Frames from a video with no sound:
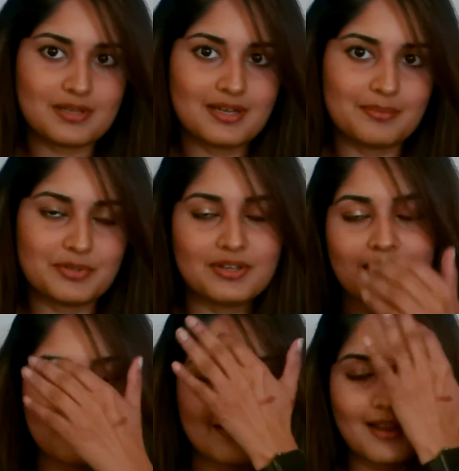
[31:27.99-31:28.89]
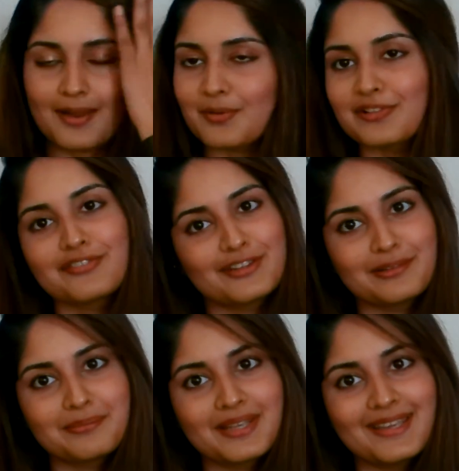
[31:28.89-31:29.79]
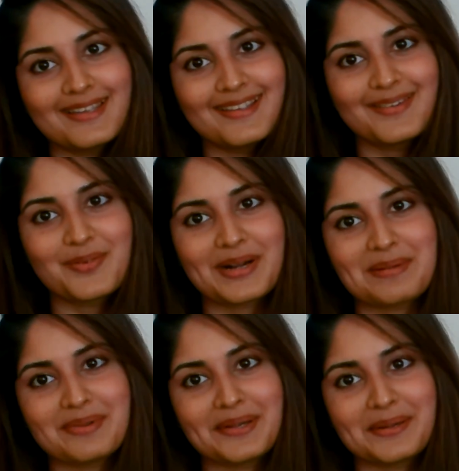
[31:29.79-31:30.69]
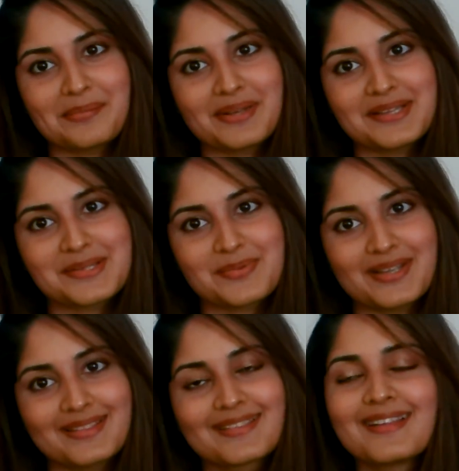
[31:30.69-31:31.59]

come together I will film a what I picked up as well